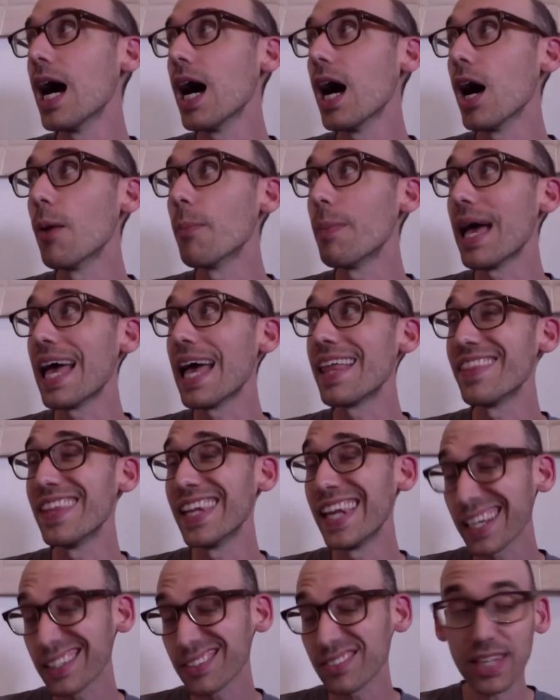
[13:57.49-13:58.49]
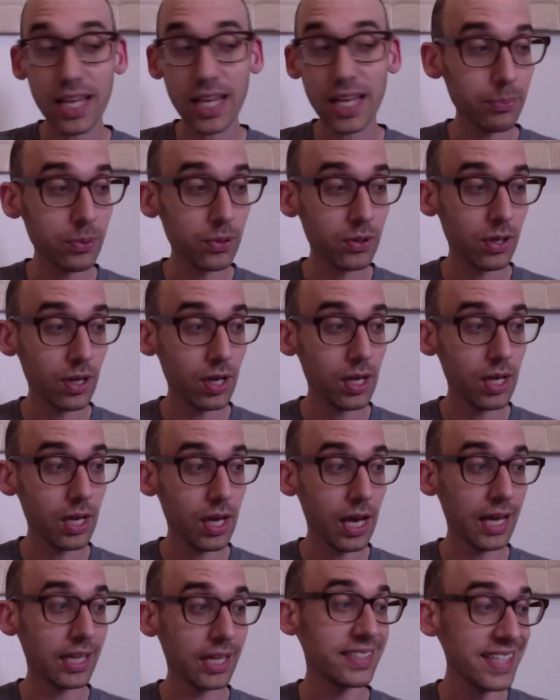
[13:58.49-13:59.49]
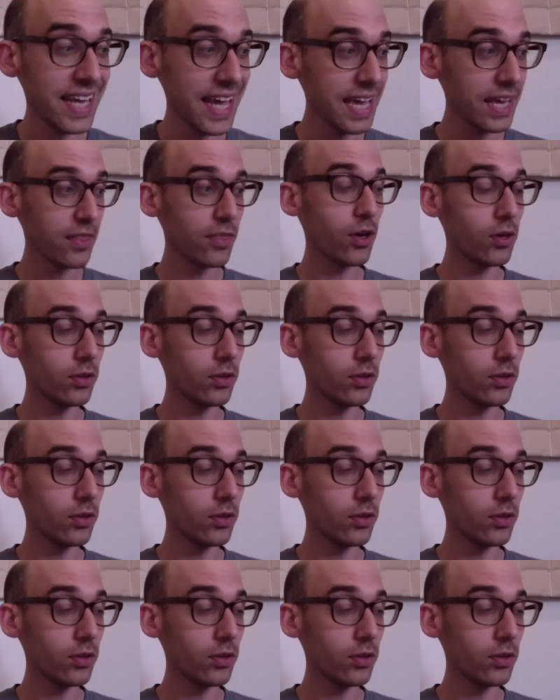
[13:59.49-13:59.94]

the next step, I take